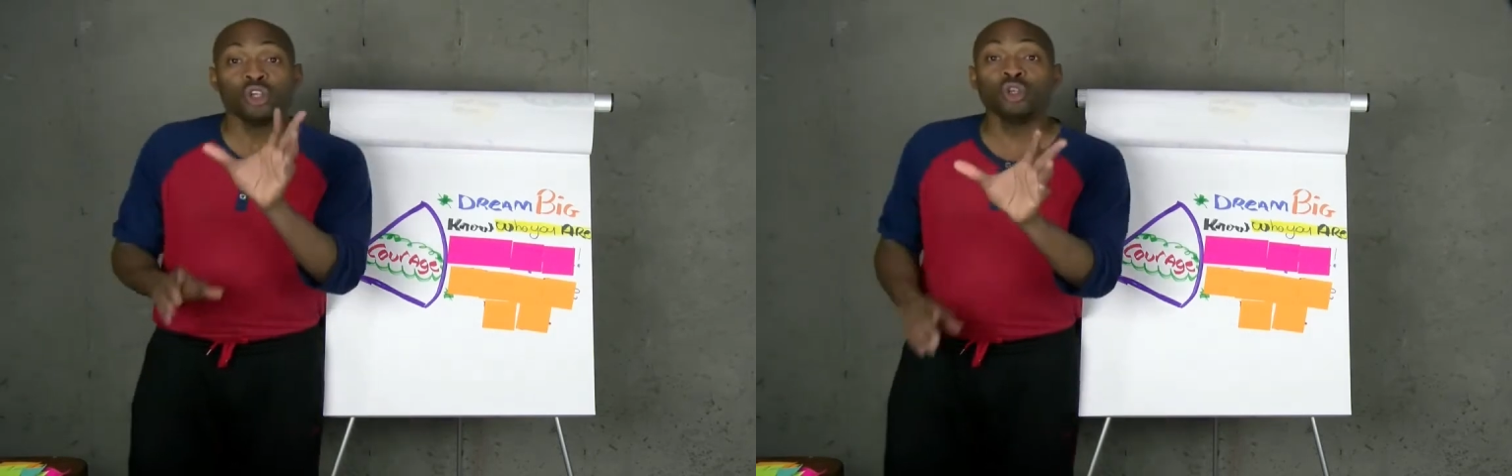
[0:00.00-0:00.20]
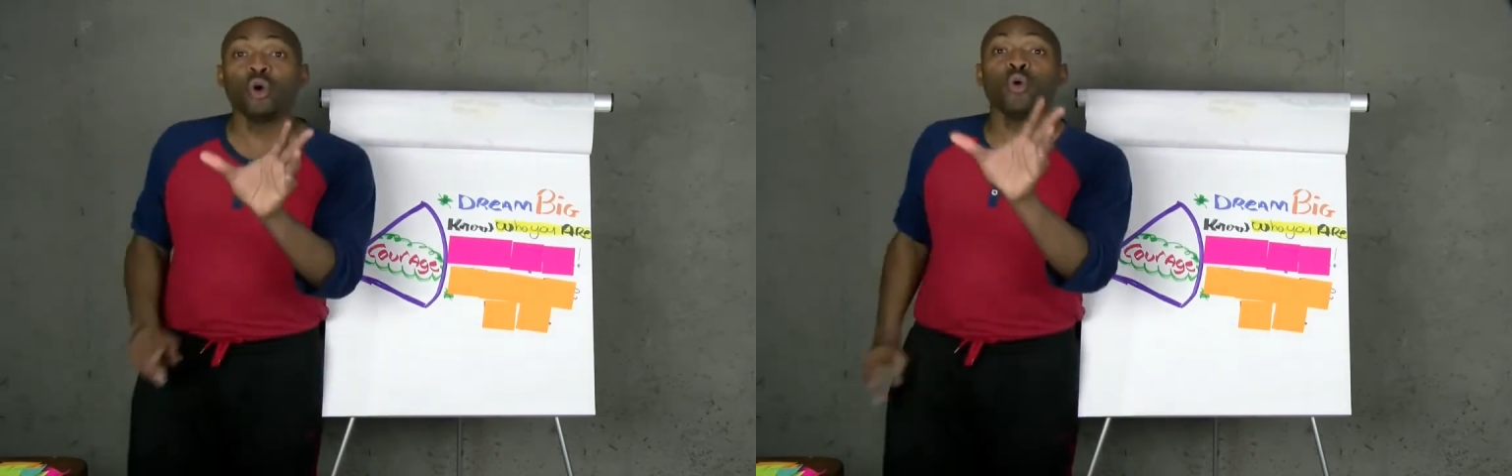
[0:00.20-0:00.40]

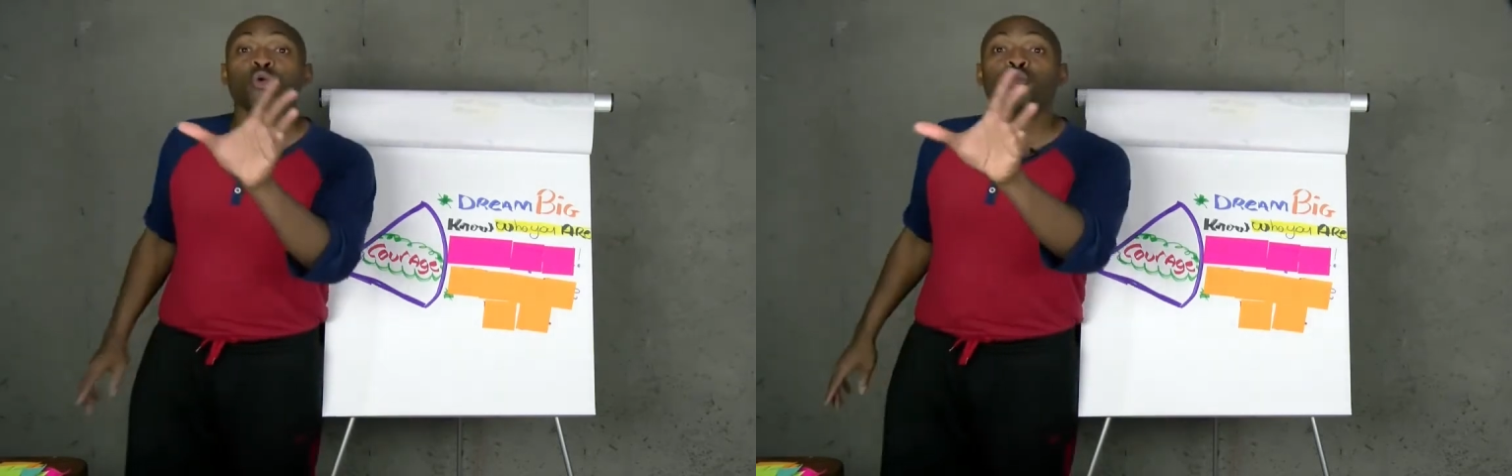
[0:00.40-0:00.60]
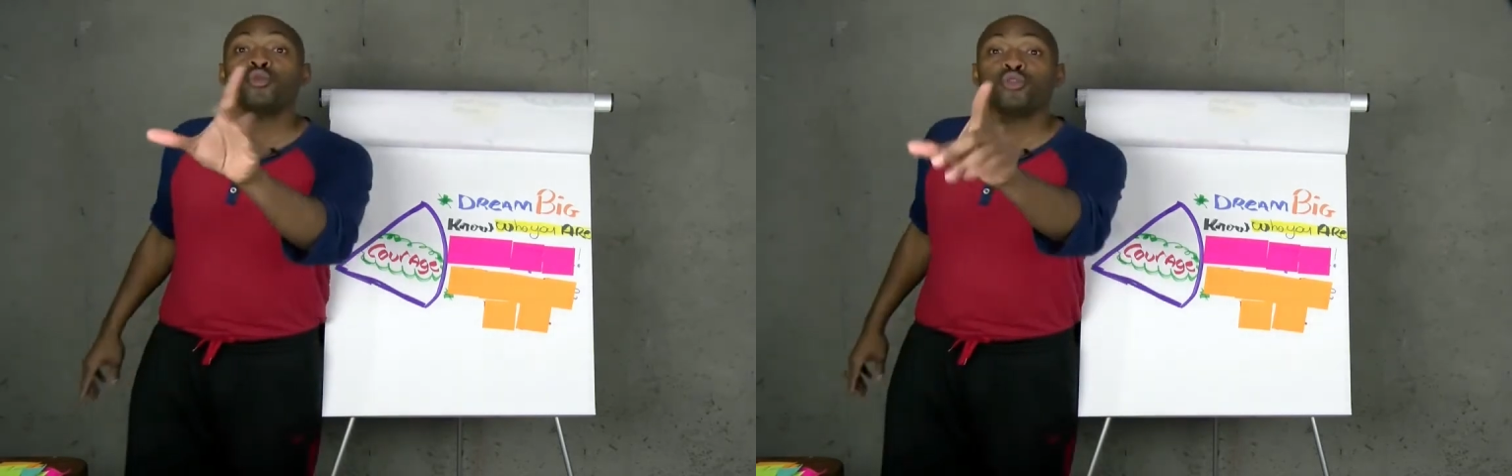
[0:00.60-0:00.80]
know
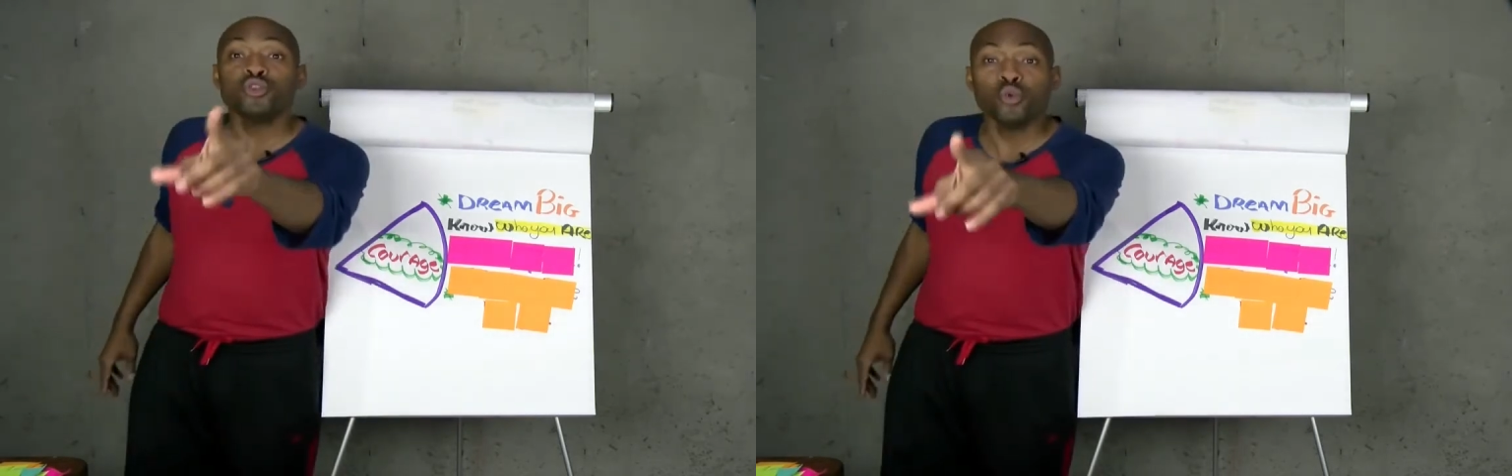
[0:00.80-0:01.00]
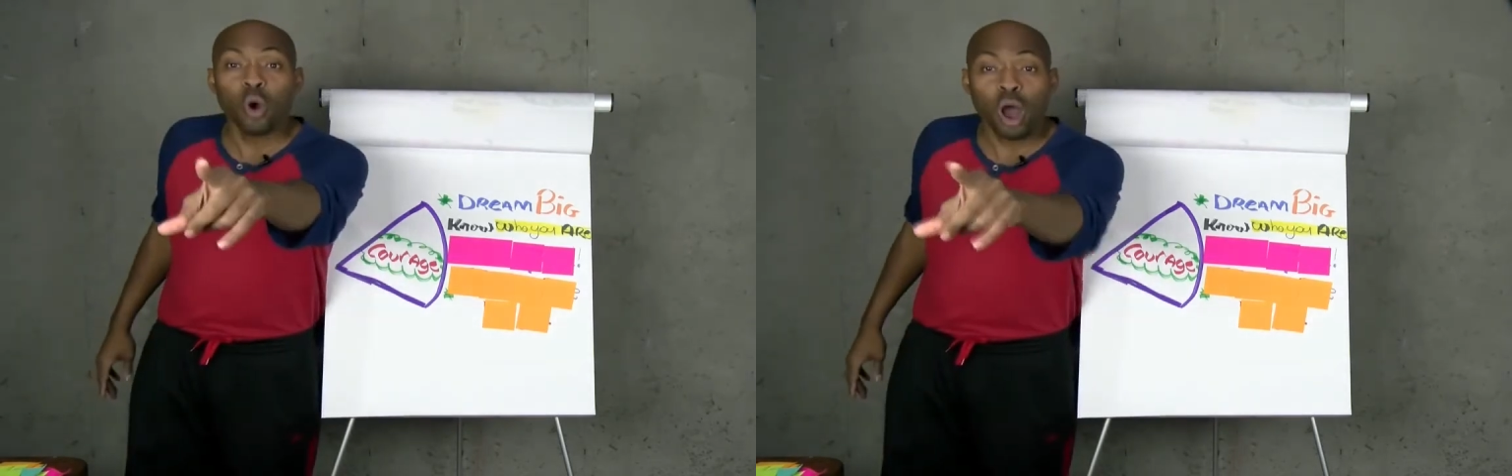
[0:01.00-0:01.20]
who
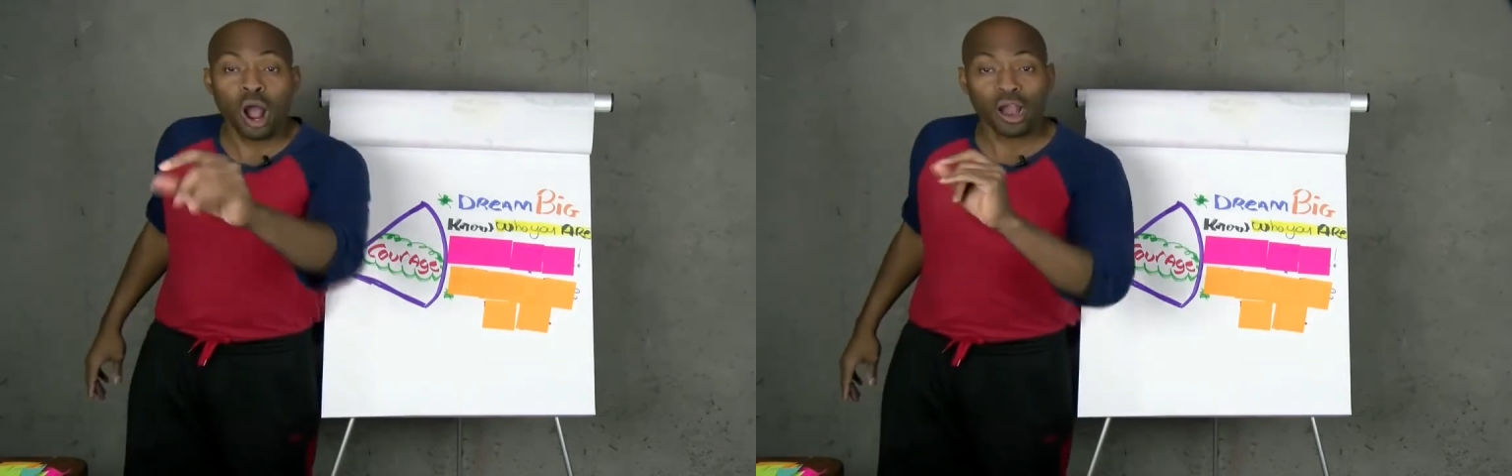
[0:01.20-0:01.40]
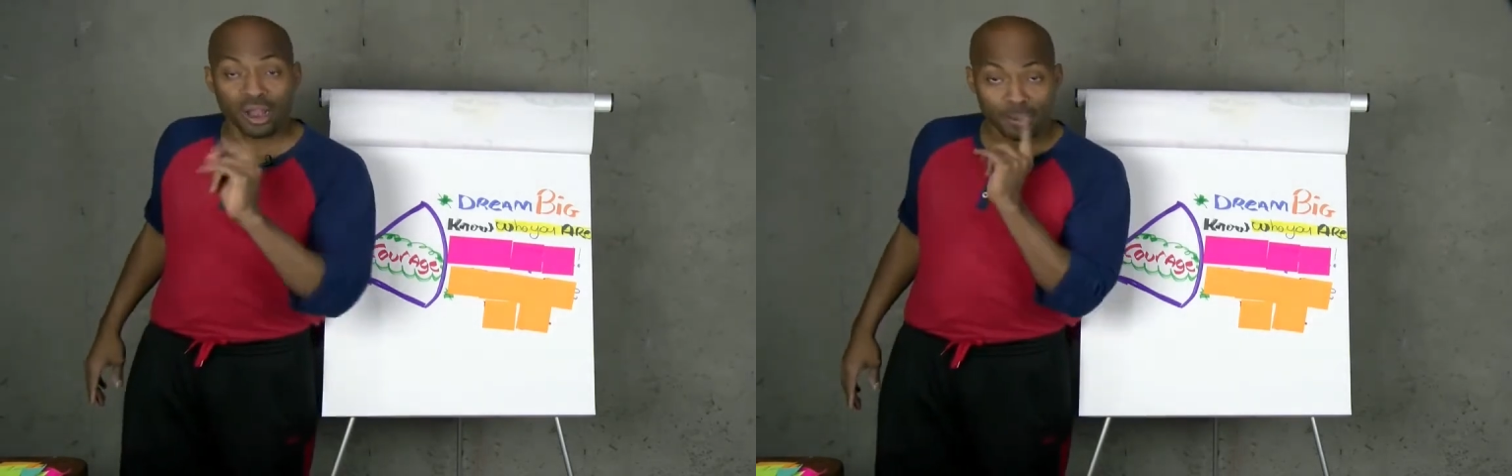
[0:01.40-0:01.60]
you
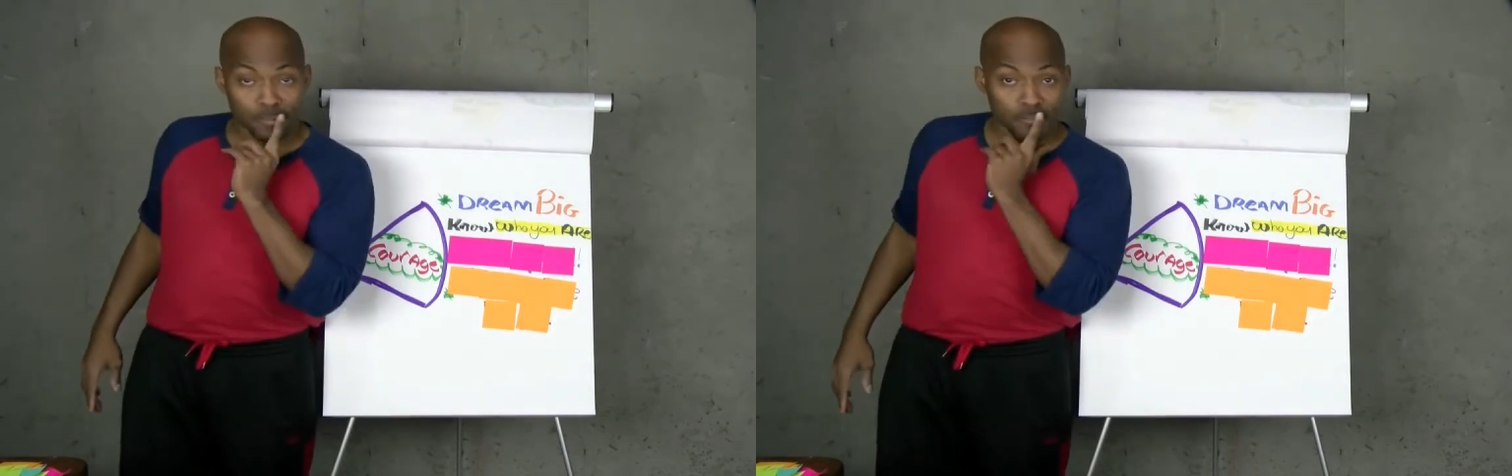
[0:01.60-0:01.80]
are.